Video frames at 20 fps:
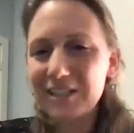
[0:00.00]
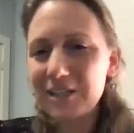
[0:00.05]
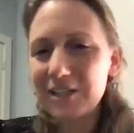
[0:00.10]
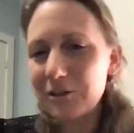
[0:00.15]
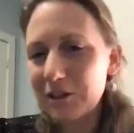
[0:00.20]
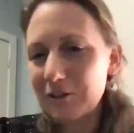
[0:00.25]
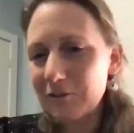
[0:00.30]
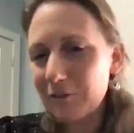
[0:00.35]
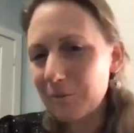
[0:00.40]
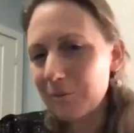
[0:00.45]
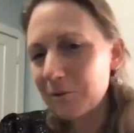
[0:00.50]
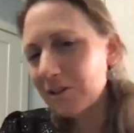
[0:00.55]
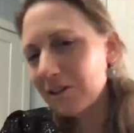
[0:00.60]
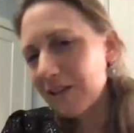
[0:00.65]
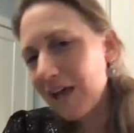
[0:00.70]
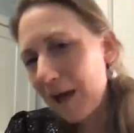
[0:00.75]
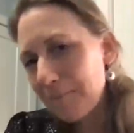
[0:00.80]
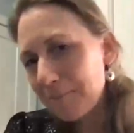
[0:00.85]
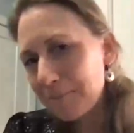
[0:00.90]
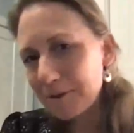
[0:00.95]
give them
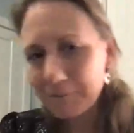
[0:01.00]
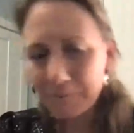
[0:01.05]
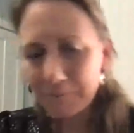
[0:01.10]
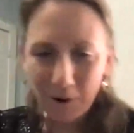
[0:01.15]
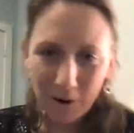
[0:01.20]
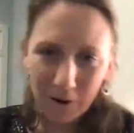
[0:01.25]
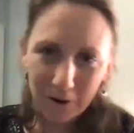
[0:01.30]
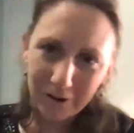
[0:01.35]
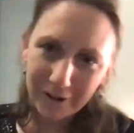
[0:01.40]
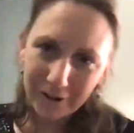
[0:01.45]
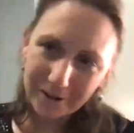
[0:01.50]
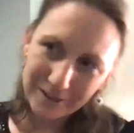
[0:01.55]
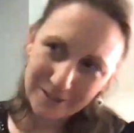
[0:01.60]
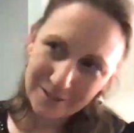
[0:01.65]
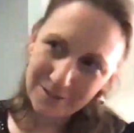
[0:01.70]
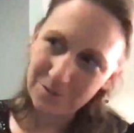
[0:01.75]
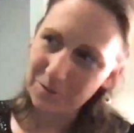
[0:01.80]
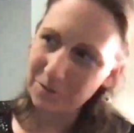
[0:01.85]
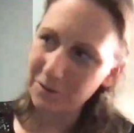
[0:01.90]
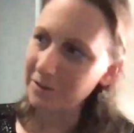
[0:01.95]
clapping parts,
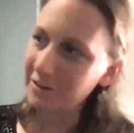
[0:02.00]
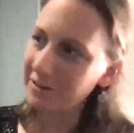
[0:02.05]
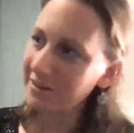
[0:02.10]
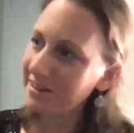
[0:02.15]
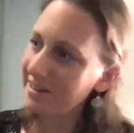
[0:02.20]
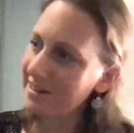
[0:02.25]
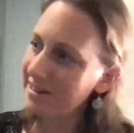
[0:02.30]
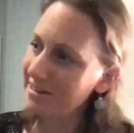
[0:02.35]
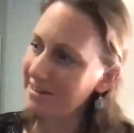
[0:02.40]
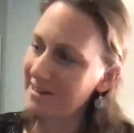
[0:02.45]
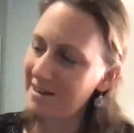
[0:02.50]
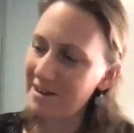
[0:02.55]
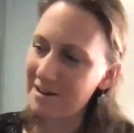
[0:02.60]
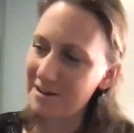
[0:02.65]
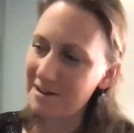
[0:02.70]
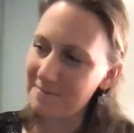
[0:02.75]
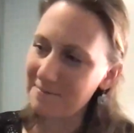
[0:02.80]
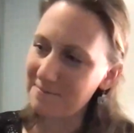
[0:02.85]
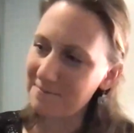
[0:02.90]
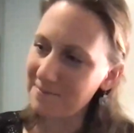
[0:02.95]
or,
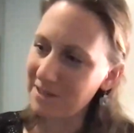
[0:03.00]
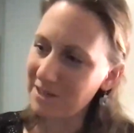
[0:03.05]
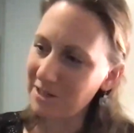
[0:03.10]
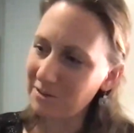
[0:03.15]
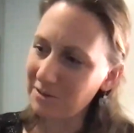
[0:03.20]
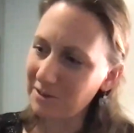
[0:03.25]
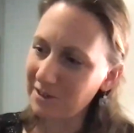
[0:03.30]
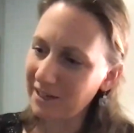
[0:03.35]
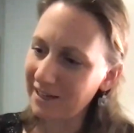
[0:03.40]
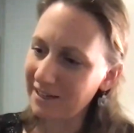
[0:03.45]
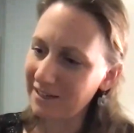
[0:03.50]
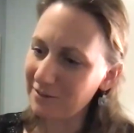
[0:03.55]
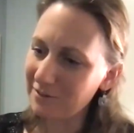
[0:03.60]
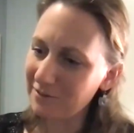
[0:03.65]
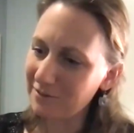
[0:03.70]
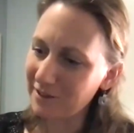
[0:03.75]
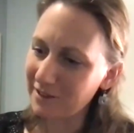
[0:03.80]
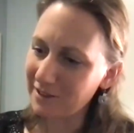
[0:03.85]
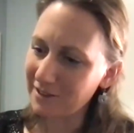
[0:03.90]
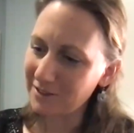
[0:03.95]
and kind
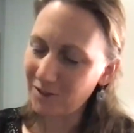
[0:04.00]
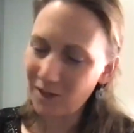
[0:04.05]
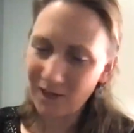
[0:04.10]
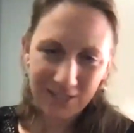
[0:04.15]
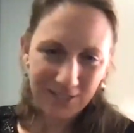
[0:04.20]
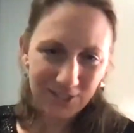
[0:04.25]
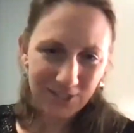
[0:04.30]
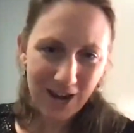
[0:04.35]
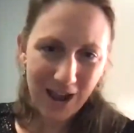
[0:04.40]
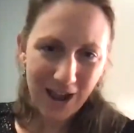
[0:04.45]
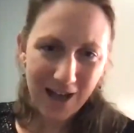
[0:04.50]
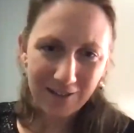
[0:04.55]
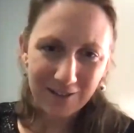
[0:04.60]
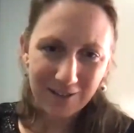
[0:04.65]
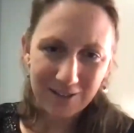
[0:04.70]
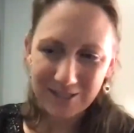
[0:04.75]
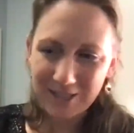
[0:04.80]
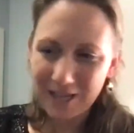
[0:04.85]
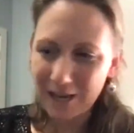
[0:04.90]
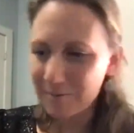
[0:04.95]
of try to
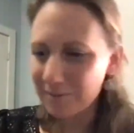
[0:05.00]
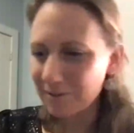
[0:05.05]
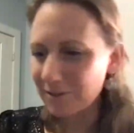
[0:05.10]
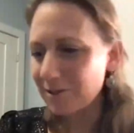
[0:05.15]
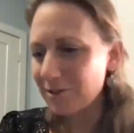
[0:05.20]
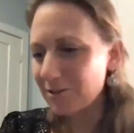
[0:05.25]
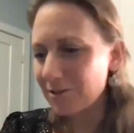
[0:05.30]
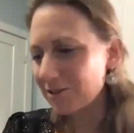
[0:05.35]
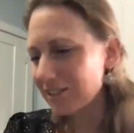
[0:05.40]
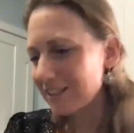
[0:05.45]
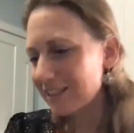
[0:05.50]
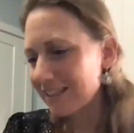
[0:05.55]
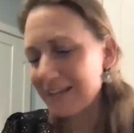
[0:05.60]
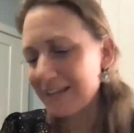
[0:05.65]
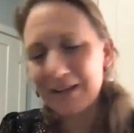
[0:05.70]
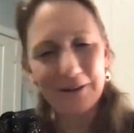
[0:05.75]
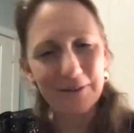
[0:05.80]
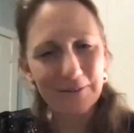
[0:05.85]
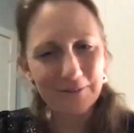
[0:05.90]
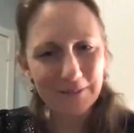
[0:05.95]
challenge them, and usually
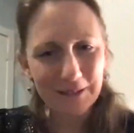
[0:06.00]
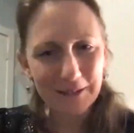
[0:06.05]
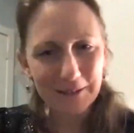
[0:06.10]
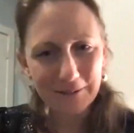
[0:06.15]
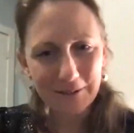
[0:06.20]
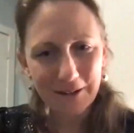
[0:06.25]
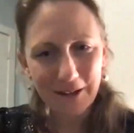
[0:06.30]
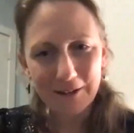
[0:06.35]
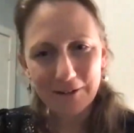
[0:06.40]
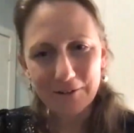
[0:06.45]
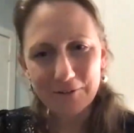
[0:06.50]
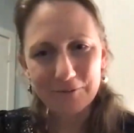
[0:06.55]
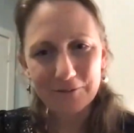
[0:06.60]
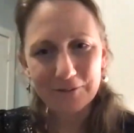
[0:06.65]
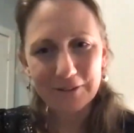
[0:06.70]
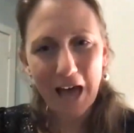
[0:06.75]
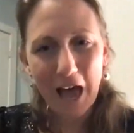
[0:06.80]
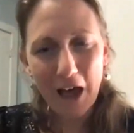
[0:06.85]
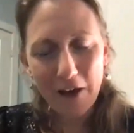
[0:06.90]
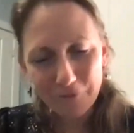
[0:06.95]
they kind of
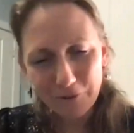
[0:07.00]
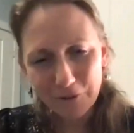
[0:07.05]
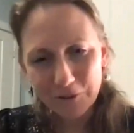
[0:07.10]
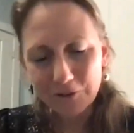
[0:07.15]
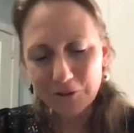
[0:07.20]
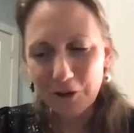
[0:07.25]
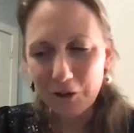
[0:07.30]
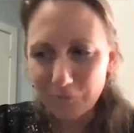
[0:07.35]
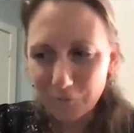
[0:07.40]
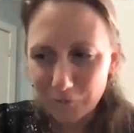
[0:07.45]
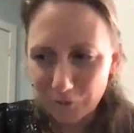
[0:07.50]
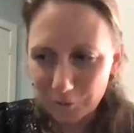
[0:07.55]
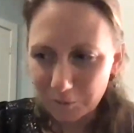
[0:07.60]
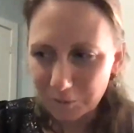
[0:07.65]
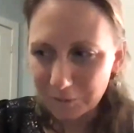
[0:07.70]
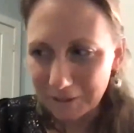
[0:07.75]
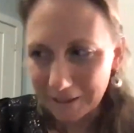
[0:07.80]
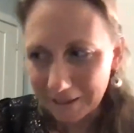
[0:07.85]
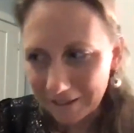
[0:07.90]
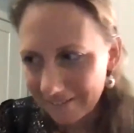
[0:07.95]
laugh
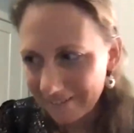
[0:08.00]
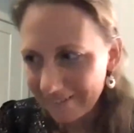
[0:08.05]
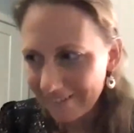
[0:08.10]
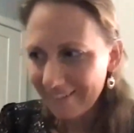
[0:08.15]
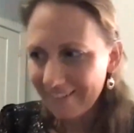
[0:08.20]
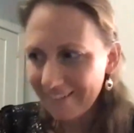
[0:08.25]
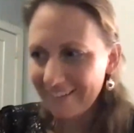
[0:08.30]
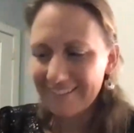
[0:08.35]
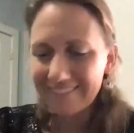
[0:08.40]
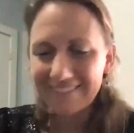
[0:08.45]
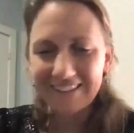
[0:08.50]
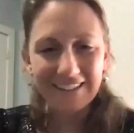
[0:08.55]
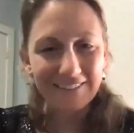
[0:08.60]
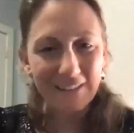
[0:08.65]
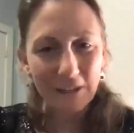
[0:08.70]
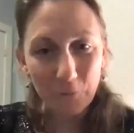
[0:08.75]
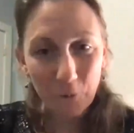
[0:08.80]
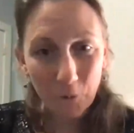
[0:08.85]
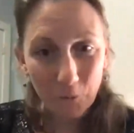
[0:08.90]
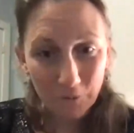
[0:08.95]
uncomfortably, like
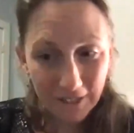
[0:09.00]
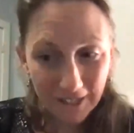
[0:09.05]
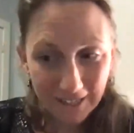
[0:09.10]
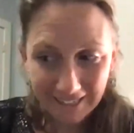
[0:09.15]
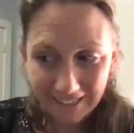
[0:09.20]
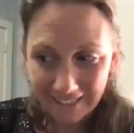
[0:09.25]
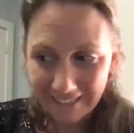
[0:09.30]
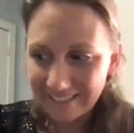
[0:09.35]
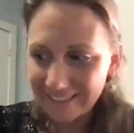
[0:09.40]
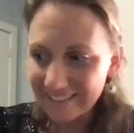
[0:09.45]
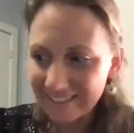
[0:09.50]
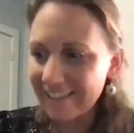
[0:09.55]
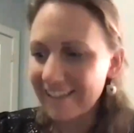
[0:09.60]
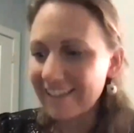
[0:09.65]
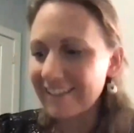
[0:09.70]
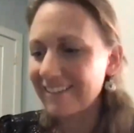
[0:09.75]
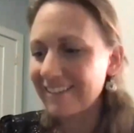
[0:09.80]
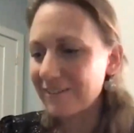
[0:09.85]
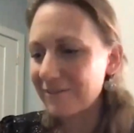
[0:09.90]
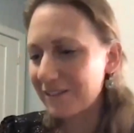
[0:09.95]
they won't get it,
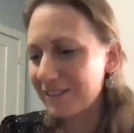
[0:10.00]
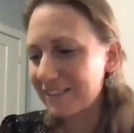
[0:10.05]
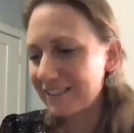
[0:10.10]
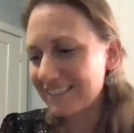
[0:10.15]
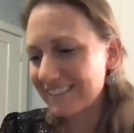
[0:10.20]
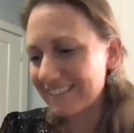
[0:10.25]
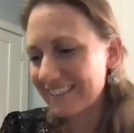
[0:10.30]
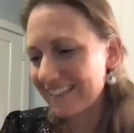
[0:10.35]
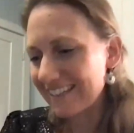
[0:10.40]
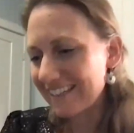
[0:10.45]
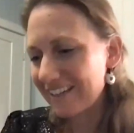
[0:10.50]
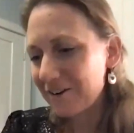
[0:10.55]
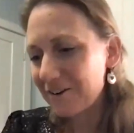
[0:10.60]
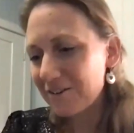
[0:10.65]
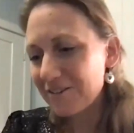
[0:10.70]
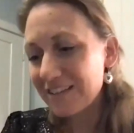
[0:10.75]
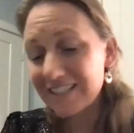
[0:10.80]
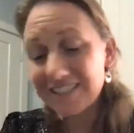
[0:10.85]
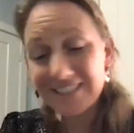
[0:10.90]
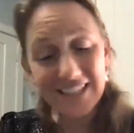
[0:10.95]
and eventually,
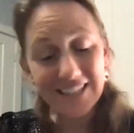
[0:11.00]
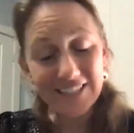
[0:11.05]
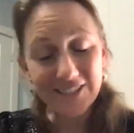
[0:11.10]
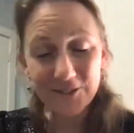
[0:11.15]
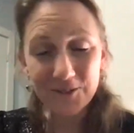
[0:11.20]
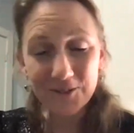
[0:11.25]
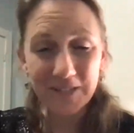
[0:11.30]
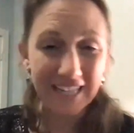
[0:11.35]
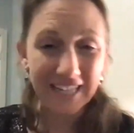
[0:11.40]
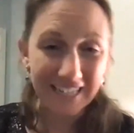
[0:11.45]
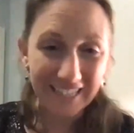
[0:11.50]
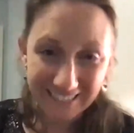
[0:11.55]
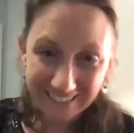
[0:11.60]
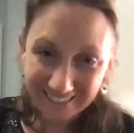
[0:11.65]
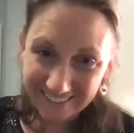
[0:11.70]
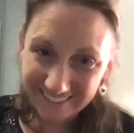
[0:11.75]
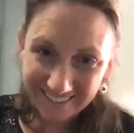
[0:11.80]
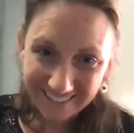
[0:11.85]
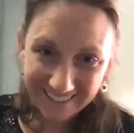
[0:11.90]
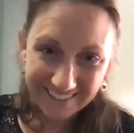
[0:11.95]
they do get
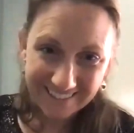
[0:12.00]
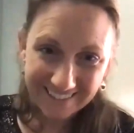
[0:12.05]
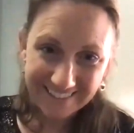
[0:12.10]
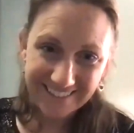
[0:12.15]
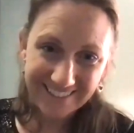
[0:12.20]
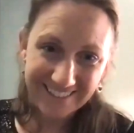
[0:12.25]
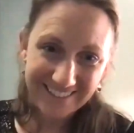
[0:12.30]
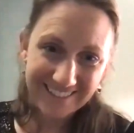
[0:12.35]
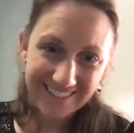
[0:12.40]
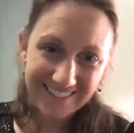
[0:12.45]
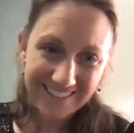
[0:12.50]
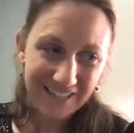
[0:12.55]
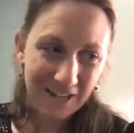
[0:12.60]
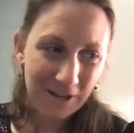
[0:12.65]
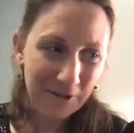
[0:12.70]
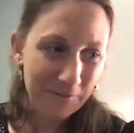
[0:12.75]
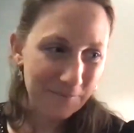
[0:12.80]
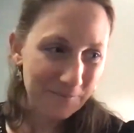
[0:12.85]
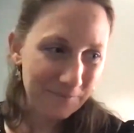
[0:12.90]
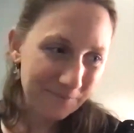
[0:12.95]
it, and you just,
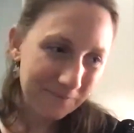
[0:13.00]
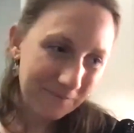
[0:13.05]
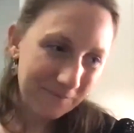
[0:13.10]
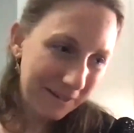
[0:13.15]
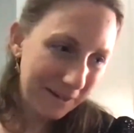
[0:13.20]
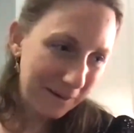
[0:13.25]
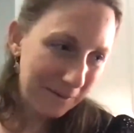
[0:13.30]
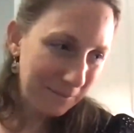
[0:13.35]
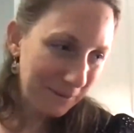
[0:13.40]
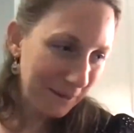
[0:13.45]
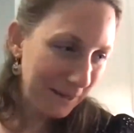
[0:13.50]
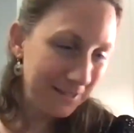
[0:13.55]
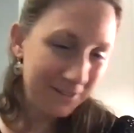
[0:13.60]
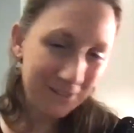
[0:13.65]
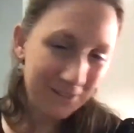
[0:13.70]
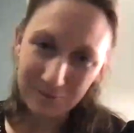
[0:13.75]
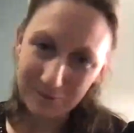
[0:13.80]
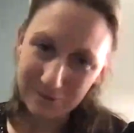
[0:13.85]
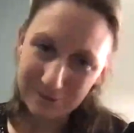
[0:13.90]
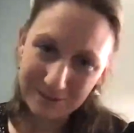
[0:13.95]
I'm
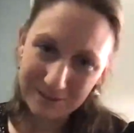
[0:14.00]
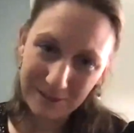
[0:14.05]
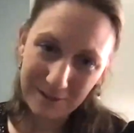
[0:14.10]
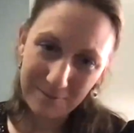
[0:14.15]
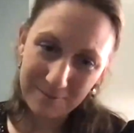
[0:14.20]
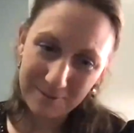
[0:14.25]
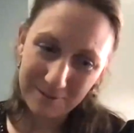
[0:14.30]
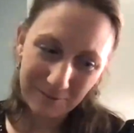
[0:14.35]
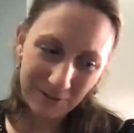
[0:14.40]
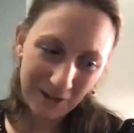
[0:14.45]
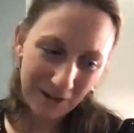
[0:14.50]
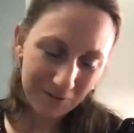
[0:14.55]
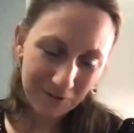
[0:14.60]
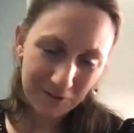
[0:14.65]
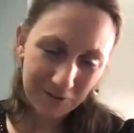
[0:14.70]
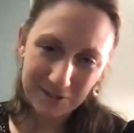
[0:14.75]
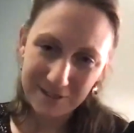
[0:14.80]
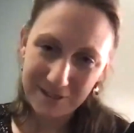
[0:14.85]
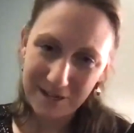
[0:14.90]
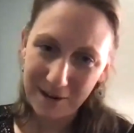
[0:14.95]
patient with them, and we have
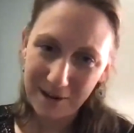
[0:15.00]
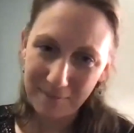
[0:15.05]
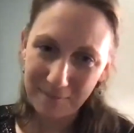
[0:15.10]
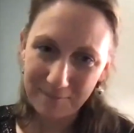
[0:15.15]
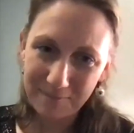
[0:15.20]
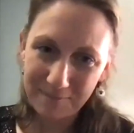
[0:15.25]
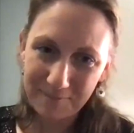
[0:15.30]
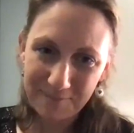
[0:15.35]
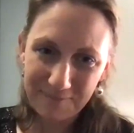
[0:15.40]
a good time.